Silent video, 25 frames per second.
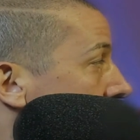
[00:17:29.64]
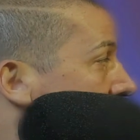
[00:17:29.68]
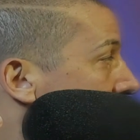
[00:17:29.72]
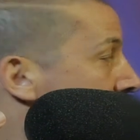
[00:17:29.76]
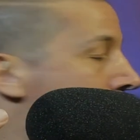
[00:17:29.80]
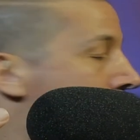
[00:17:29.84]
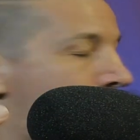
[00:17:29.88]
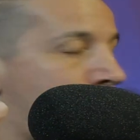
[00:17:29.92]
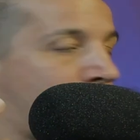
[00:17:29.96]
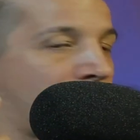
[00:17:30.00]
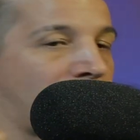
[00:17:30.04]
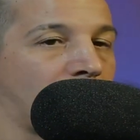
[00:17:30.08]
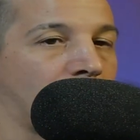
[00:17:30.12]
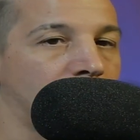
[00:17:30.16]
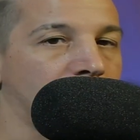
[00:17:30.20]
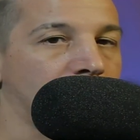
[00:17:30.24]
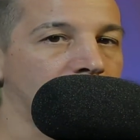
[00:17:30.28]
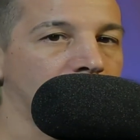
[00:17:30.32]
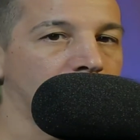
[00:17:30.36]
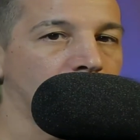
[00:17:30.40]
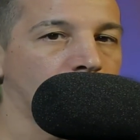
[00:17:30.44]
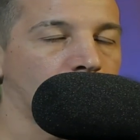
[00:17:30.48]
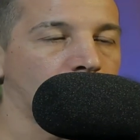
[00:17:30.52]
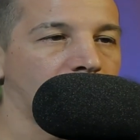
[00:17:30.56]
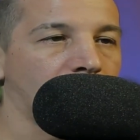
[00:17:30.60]
I'm barely in
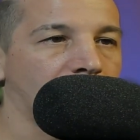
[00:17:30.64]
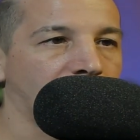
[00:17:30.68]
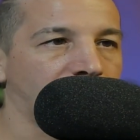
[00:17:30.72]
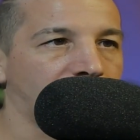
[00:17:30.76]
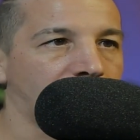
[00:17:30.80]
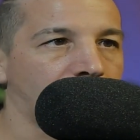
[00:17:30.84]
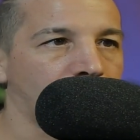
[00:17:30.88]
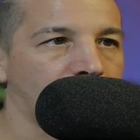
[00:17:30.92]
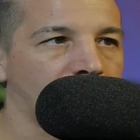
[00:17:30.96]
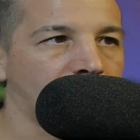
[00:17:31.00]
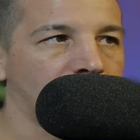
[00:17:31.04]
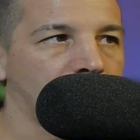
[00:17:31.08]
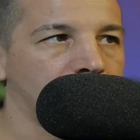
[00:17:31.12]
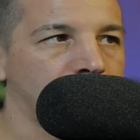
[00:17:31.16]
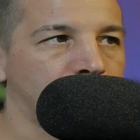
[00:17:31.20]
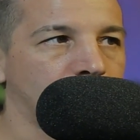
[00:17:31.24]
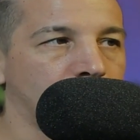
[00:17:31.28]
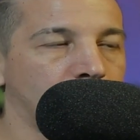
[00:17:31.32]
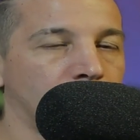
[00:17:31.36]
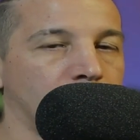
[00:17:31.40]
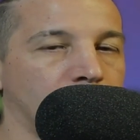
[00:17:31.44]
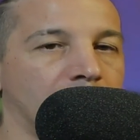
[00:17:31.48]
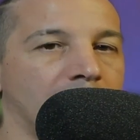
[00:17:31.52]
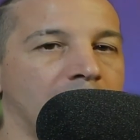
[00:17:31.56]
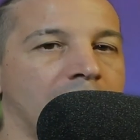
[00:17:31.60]
the red if I'm right up
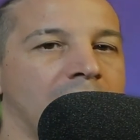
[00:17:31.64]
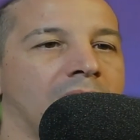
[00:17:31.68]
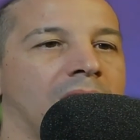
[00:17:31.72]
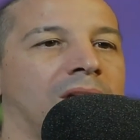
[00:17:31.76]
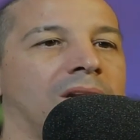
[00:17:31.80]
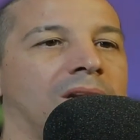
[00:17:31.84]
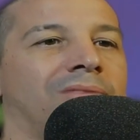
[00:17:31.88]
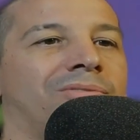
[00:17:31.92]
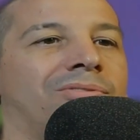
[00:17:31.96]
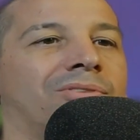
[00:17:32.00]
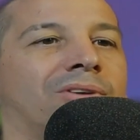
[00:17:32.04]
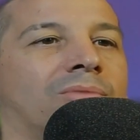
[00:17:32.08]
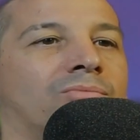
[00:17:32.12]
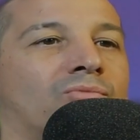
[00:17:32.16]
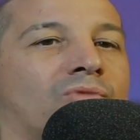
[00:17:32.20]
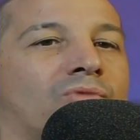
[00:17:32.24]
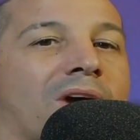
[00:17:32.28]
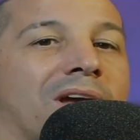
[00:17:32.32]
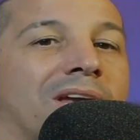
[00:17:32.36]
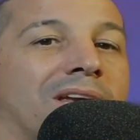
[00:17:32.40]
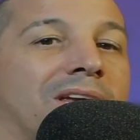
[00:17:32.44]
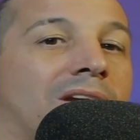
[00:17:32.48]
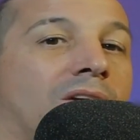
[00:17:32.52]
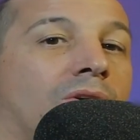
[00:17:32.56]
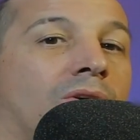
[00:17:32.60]
to it. And even if I'm
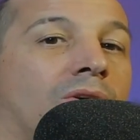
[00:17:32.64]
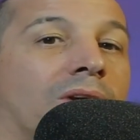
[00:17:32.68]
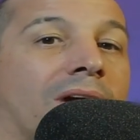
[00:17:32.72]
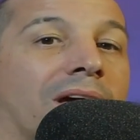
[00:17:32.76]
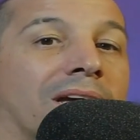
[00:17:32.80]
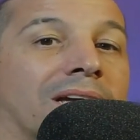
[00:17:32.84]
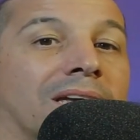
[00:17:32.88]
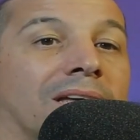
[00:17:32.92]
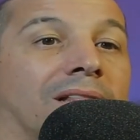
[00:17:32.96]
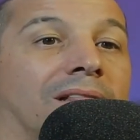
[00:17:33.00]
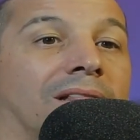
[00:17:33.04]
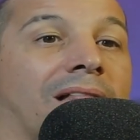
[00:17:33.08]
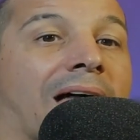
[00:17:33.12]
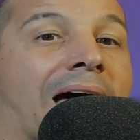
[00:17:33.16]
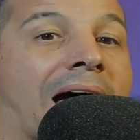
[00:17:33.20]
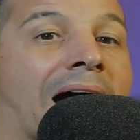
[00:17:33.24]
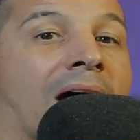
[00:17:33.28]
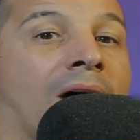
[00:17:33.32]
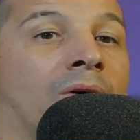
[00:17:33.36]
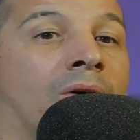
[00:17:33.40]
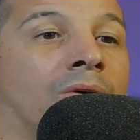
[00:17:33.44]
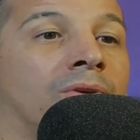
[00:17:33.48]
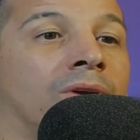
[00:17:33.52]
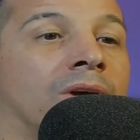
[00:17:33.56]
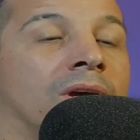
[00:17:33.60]
right here and I get
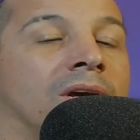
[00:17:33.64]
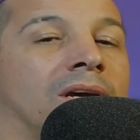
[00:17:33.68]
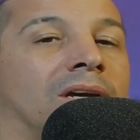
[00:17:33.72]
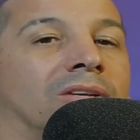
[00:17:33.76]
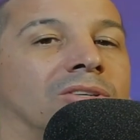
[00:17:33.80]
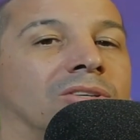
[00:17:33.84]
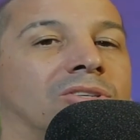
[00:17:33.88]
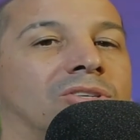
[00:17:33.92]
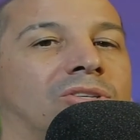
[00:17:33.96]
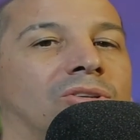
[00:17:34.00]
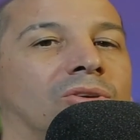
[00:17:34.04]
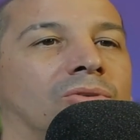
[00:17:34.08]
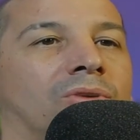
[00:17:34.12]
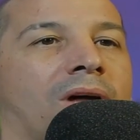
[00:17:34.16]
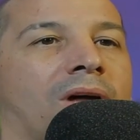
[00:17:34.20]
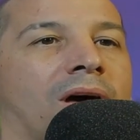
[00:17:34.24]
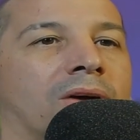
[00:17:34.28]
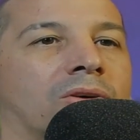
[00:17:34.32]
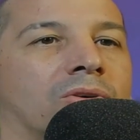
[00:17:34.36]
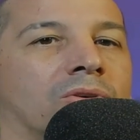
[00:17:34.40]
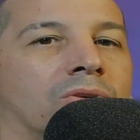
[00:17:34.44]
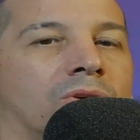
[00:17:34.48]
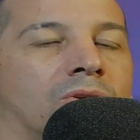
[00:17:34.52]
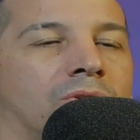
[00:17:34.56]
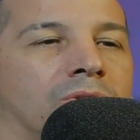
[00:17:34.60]
loud, it's still not
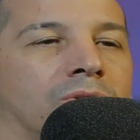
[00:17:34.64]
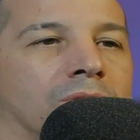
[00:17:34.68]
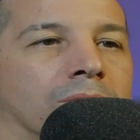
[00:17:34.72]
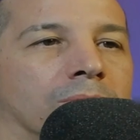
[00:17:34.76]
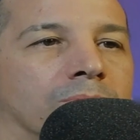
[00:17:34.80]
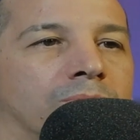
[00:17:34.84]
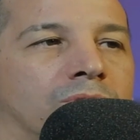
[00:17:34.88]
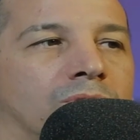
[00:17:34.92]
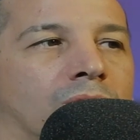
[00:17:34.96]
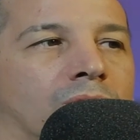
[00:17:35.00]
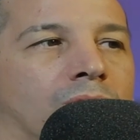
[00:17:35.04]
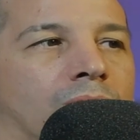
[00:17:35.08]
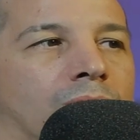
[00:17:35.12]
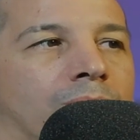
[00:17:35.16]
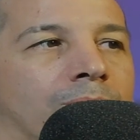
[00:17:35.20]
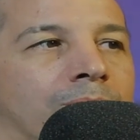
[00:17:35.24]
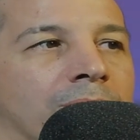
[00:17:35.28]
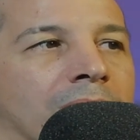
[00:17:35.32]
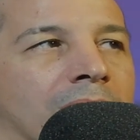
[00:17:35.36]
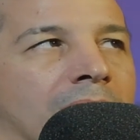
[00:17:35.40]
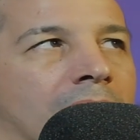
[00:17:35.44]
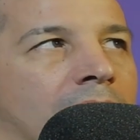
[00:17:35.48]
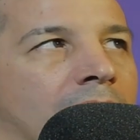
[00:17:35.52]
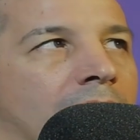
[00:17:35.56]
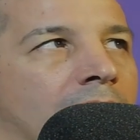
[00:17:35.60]
going to clip. So
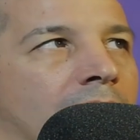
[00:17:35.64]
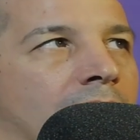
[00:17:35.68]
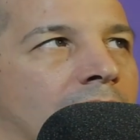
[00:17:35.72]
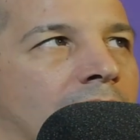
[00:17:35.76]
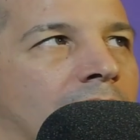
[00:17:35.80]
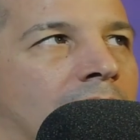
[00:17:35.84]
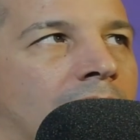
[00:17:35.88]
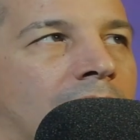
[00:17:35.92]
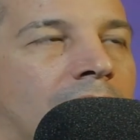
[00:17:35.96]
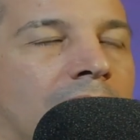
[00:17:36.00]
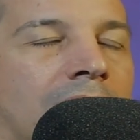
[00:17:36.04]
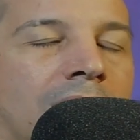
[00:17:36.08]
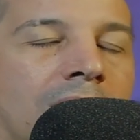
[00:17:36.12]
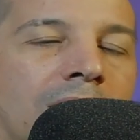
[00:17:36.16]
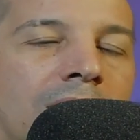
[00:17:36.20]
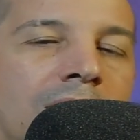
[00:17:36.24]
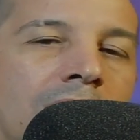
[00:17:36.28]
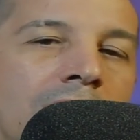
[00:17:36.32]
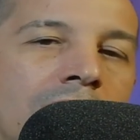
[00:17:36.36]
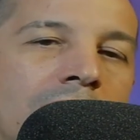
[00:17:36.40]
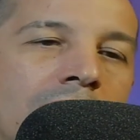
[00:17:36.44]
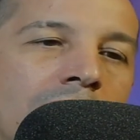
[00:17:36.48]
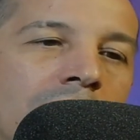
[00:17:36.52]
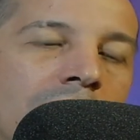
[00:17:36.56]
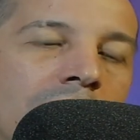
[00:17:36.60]

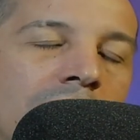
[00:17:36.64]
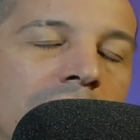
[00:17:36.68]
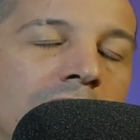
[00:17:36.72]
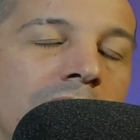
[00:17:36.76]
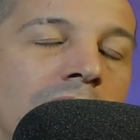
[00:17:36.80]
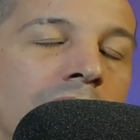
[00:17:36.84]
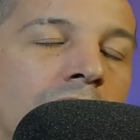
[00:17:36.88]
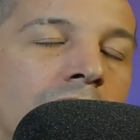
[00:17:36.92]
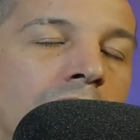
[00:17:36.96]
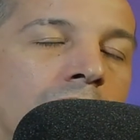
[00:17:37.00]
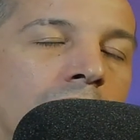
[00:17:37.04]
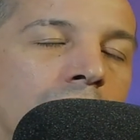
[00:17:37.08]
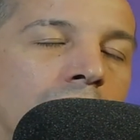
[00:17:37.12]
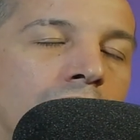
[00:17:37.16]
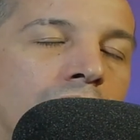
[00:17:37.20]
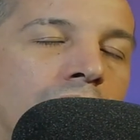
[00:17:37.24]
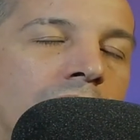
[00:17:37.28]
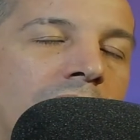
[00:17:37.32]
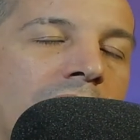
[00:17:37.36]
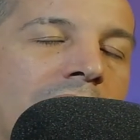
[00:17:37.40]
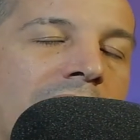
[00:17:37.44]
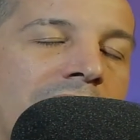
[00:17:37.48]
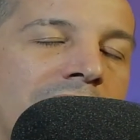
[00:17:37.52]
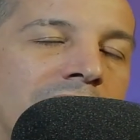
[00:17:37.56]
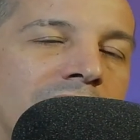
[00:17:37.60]
in conclusion,
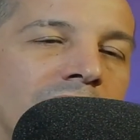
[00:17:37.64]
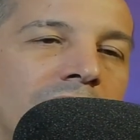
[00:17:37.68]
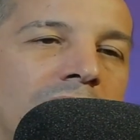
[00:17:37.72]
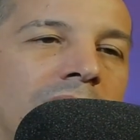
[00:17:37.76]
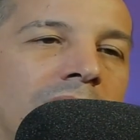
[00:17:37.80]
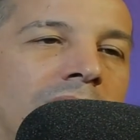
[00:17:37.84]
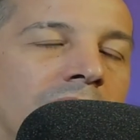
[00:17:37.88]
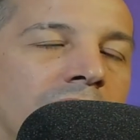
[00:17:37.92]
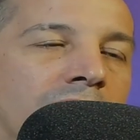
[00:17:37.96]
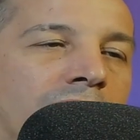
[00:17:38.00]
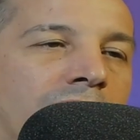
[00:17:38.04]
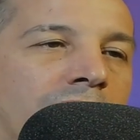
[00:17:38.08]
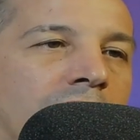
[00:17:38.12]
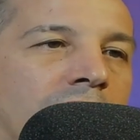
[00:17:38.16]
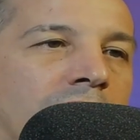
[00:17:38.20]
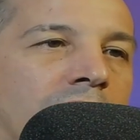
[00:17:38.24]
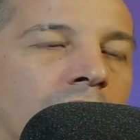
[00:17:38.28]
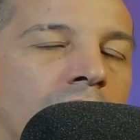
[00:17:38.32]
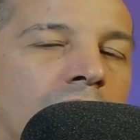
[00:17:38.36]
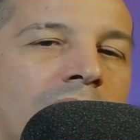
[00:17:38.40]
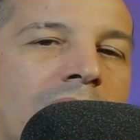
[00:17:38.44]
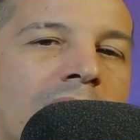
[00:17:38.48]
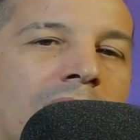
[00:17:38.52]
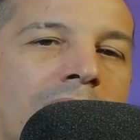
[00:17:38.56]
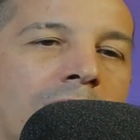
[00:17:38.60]
guys, I'll end this video
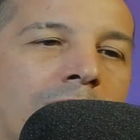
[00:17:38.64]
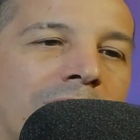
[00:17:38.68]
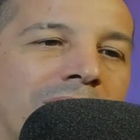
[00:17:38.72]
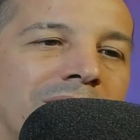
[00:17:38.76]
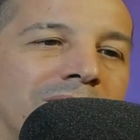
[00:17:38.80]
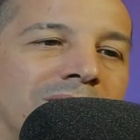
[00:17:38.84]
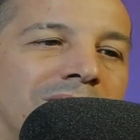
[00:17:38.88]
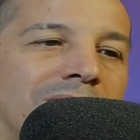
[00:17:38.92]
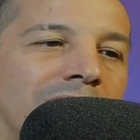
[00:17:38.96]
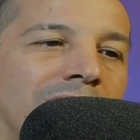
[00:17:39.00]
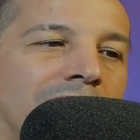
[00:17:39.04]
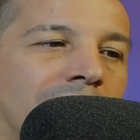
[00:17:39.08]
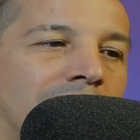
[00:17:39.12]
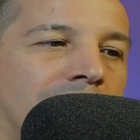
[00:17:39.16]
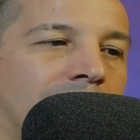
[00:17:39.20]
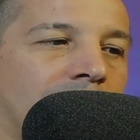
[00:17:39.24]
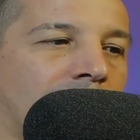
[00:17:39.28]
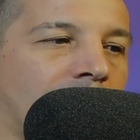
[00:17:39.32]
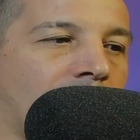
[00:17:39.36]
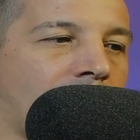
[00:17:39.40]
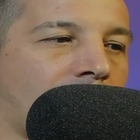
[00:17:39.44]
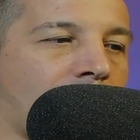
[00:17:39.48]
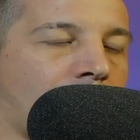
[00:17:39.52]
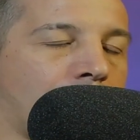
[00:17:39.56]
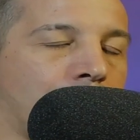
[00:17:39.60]
now by saying
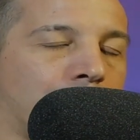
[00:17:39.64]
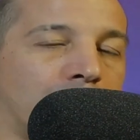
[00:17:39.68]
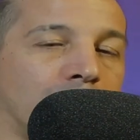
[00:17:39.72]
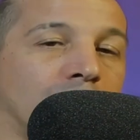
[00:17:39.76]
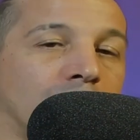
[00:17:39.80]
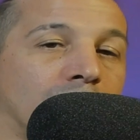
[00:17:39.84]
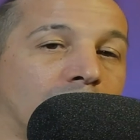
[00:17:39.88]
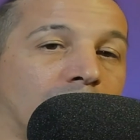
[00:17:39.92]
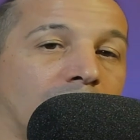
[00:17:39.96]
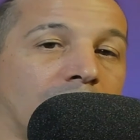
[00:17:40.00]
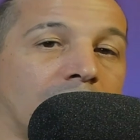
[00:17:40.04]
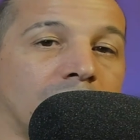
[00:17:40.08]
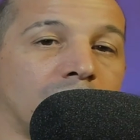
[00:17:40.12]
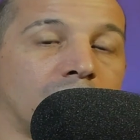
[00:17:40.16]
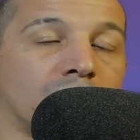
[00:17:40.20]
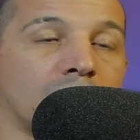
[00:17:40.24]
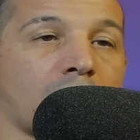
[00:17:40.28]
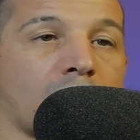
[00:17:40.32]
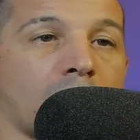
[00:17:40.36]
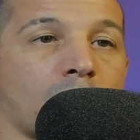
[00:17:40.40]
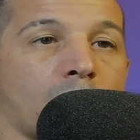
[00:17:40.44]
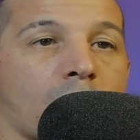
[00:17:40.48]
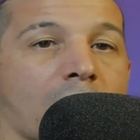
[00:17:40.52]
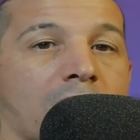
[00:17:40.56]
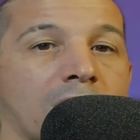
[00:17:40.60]
I appreciate
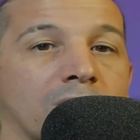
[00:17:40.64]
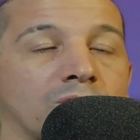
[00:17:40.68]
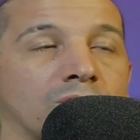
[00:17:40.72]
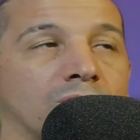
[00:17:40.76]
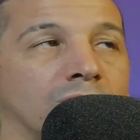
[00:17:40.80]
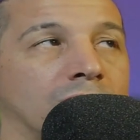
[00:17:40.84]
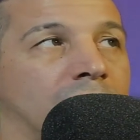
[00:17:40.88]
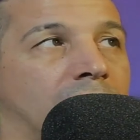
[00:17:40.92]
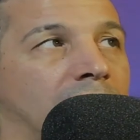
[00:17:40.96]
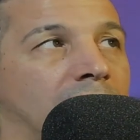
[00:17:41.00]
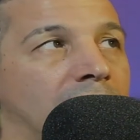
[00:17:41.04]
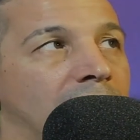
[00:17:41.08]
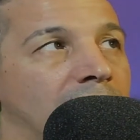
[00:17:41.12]
y'all watching.